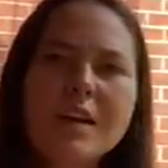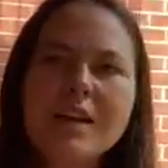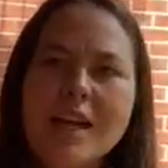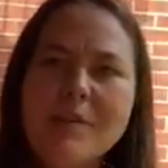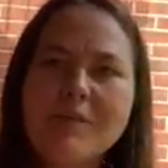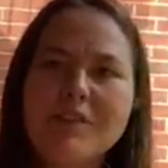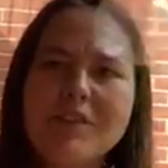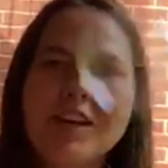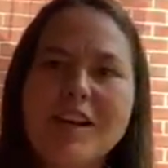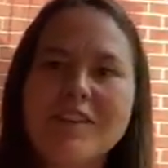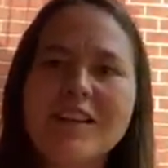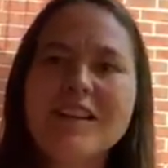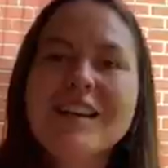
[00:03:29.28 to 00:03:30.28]
Yep, there we
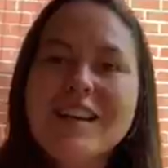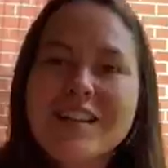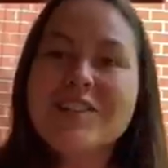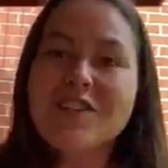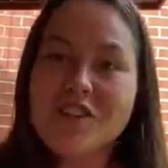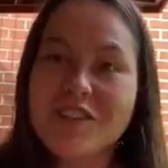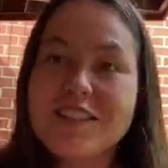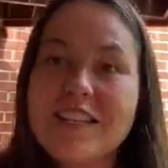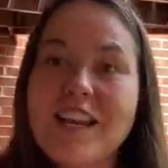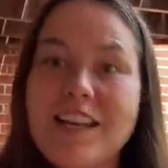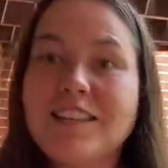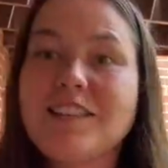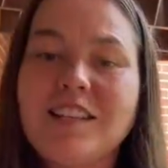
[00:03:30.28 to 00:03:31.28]
go. So you see,
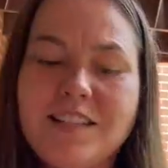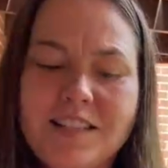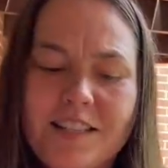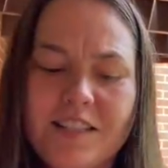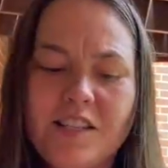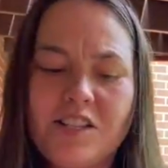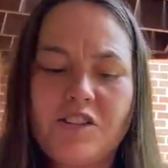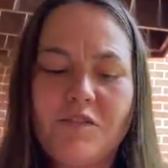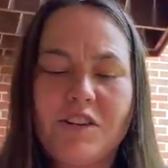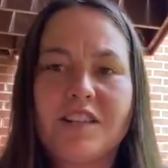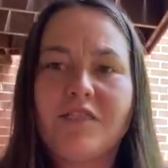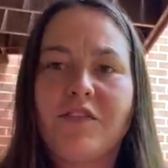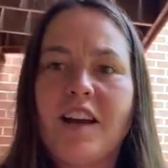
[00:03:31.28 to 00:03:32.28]
it's easy to do and
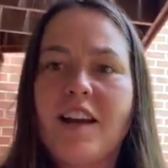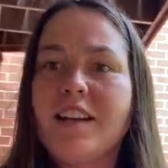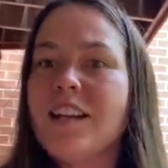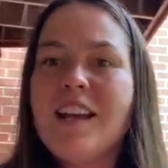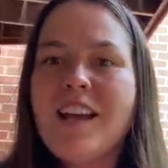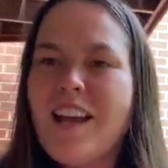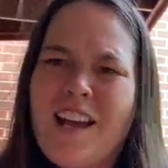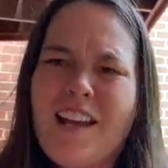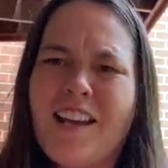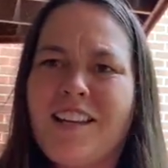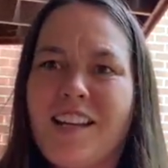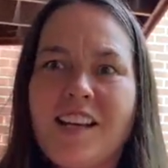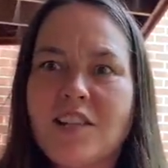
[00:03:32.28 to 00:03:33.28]
it's fun,
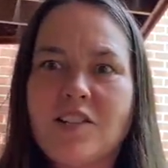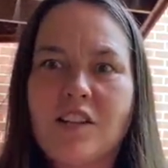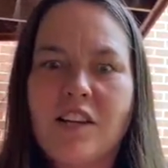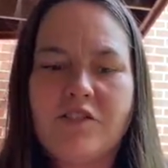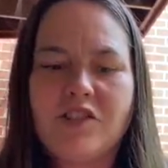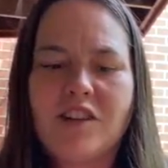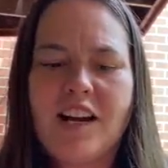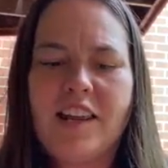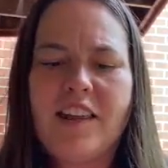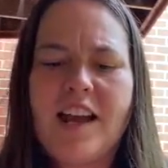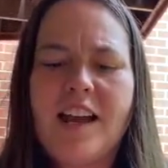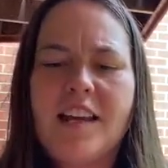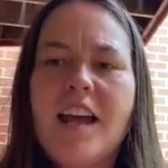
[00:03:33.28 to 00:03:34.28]
and the kids will love trying
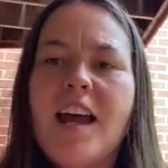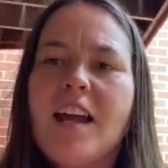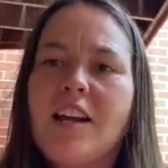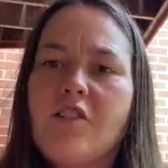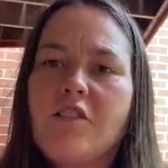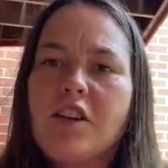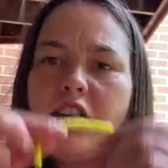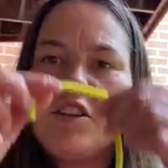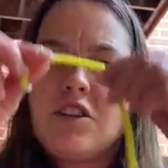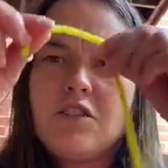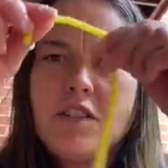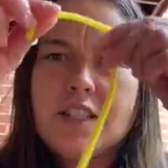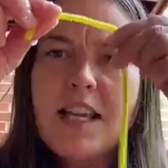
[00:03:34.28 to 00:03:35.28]
that. Another thing you can
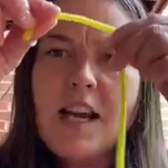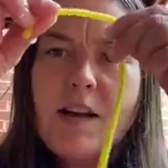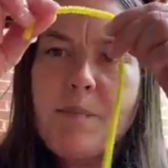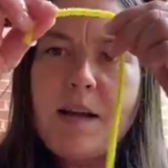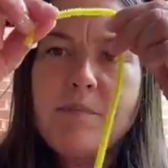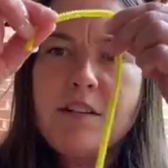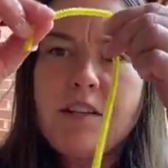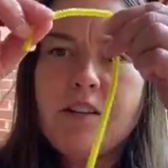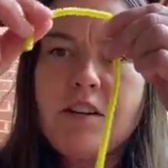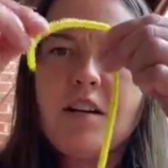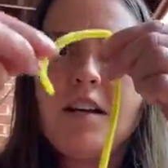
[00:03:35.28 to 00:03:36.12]
do is take a pipe cleaner